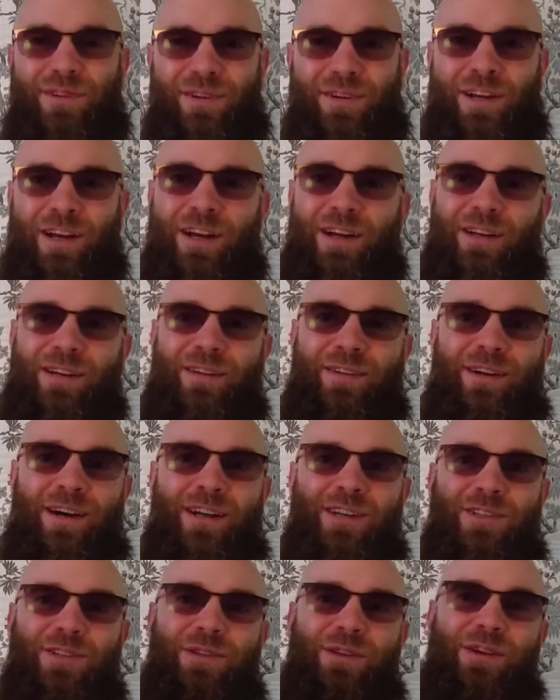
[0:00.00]

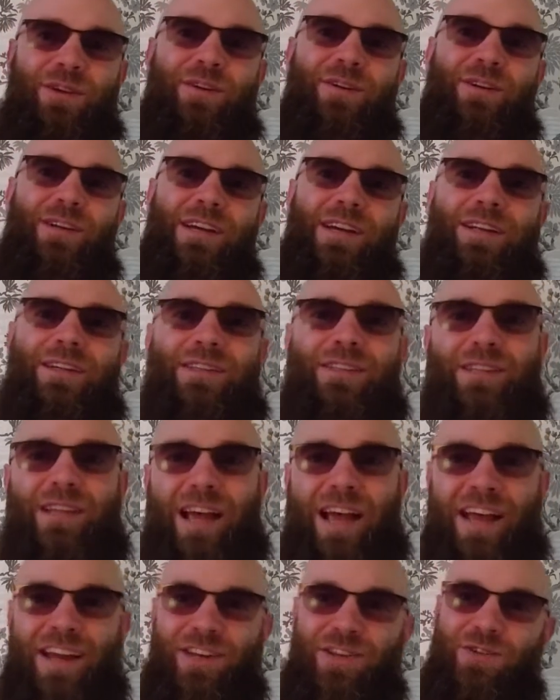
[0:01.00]
unto the audience,
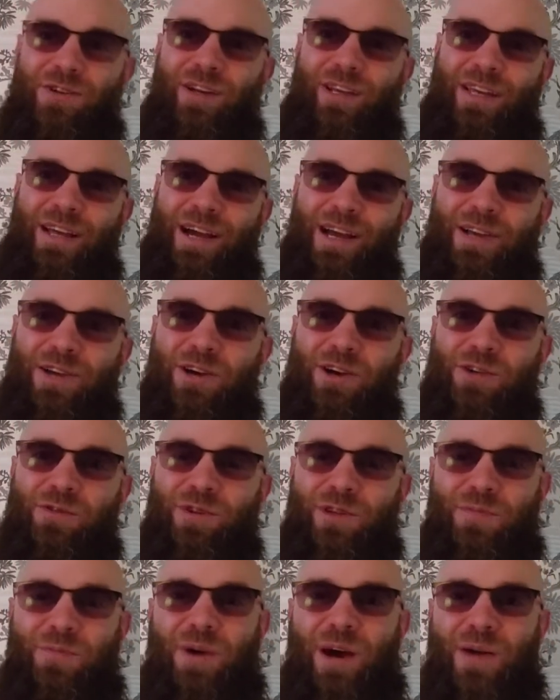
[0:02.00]
annually I go
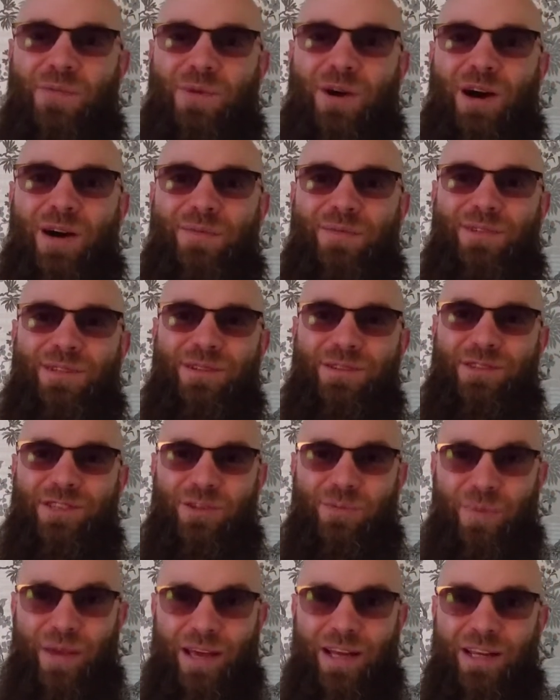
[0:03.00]
with my mom to
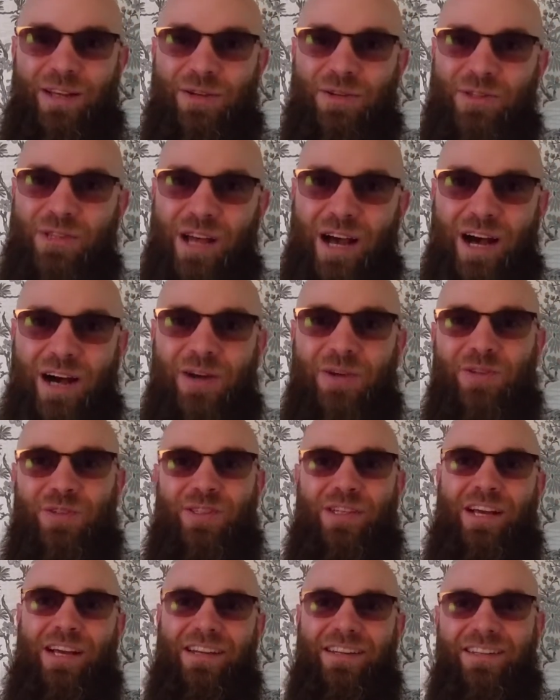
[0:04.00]
Sibelius'
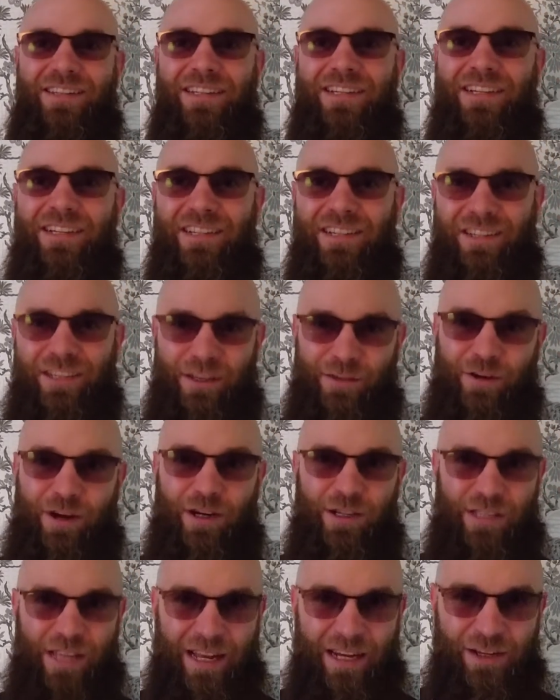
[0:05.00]
house and give our
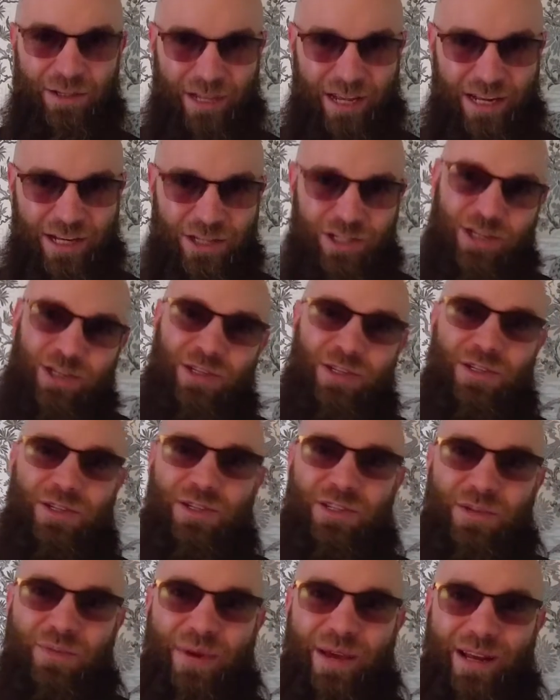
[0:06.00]
salutations to
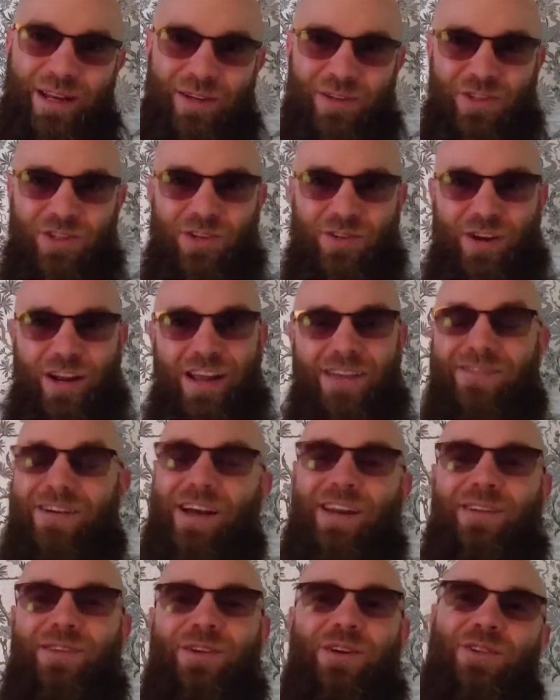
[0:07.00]
Sibelius' grave.
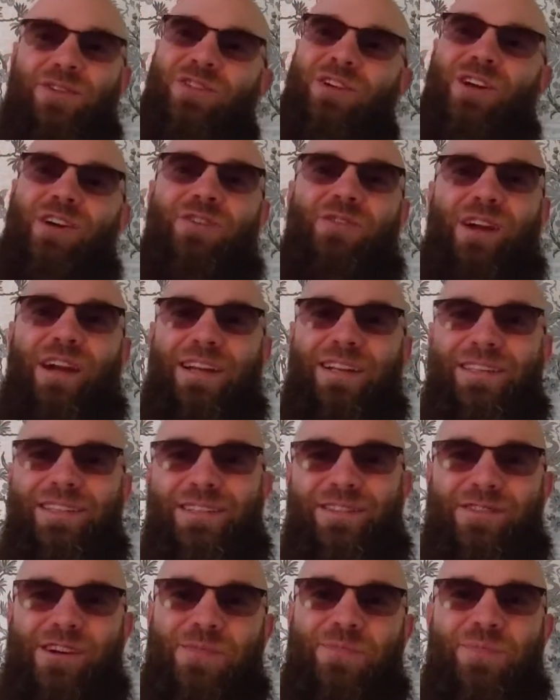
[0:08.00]
And those are great
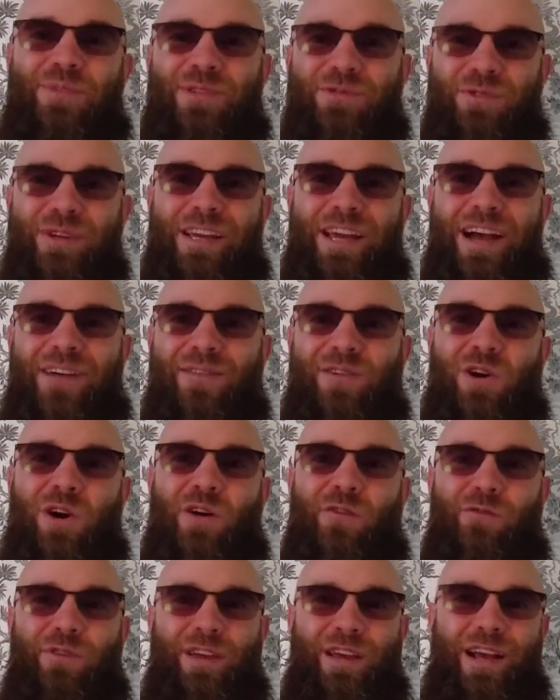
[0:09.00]
trips. We have
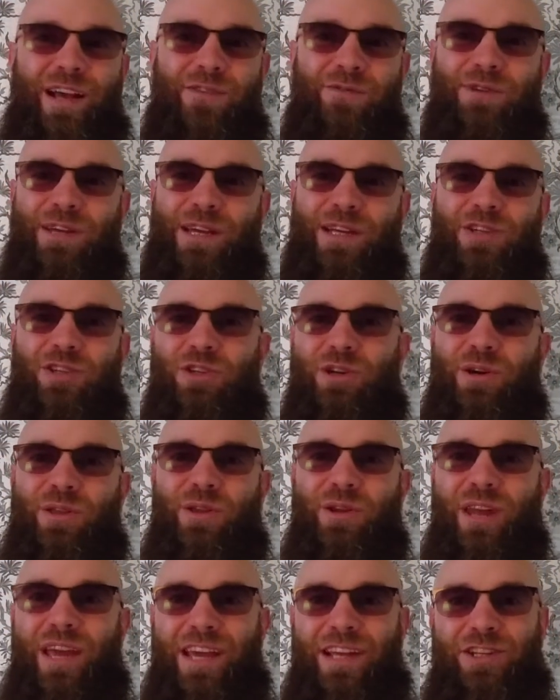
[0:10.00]
coffee and we enjoy the
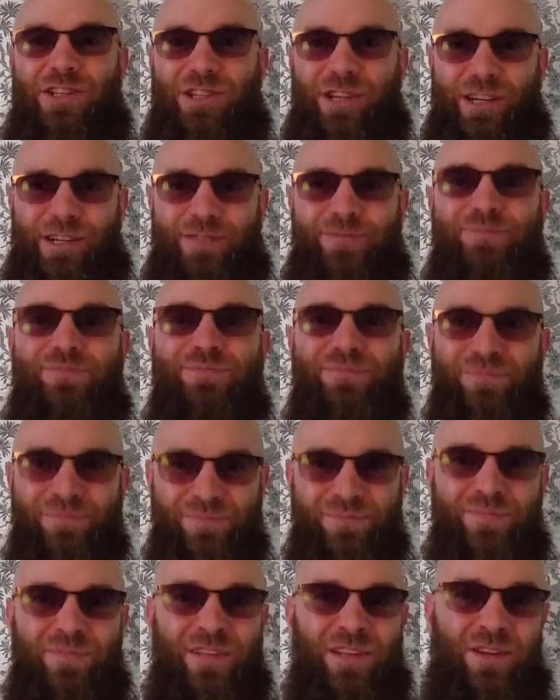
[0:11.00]
nature.
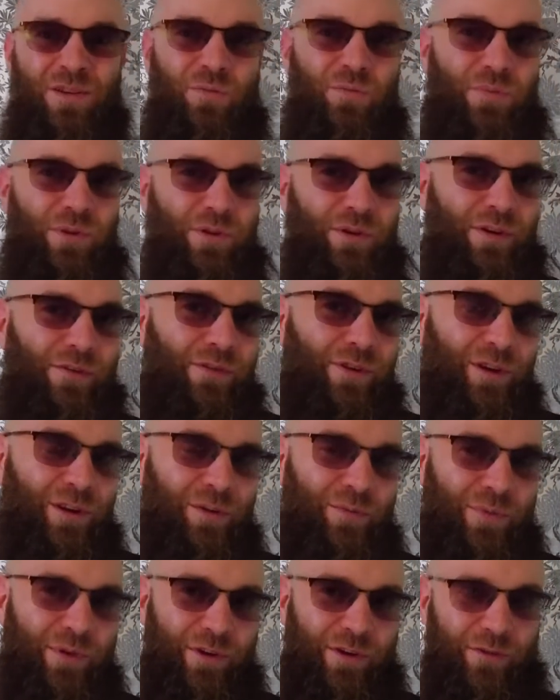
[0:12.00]
Beautiful,
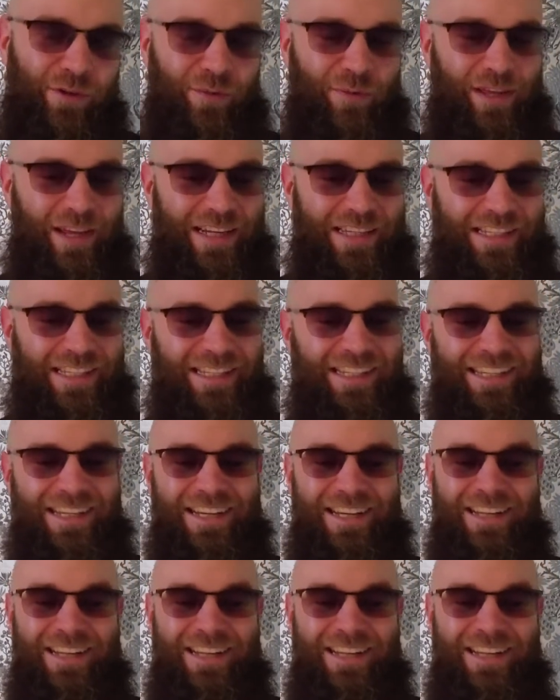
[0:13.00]
beautiful place.